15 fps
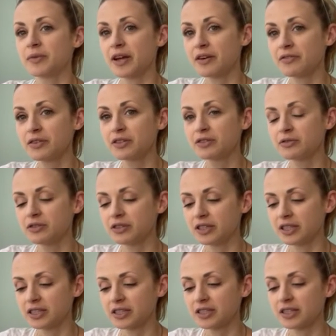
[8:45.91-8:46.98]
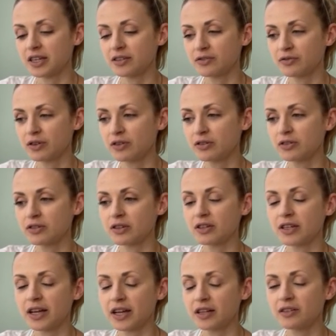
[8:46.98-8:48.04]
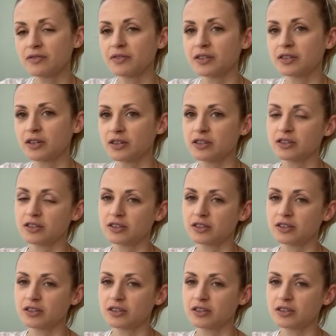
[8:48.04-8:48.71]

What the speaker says: every nutrient and focus on health and not